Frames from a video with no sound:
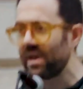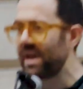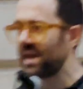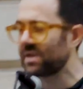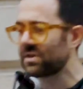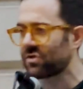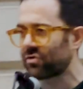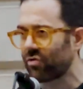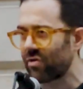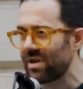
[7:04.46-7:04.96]

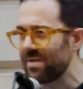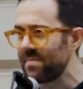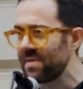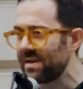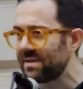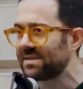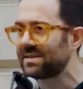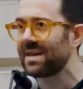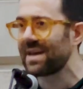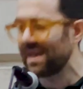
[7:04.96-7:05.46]

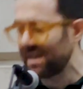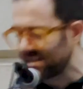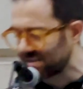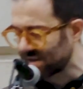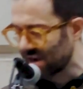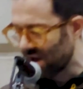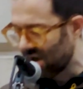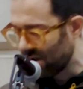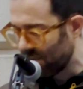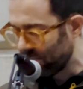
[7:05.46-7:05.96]
extremist
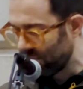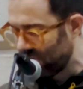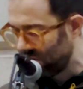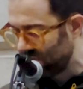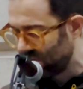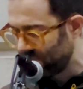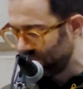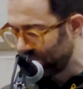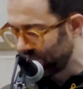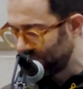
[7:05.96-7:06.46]
Islam.
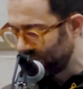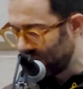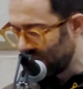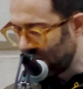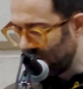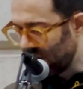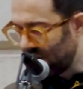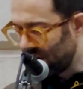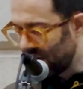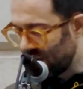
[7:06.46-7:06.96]

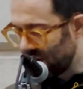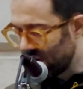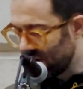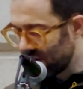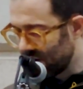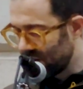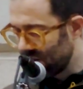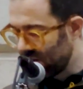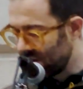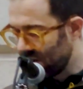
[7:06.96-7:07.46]

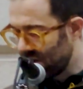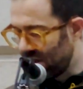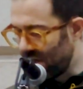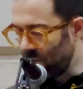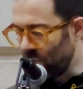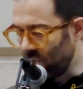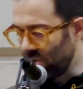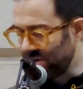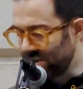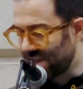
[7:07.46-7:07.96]

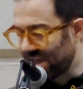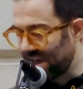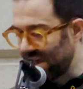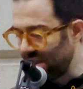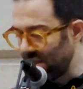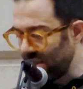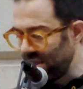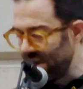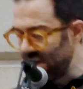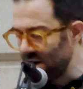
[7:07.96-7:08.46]
It would
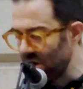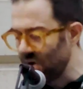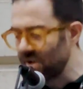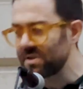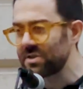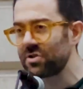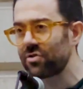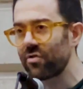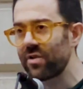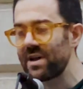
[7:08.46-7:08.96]
kill in our
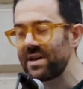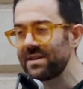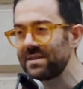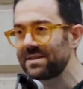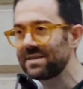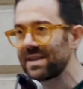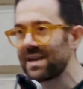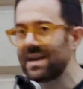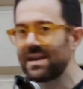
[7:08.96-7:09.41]
streets.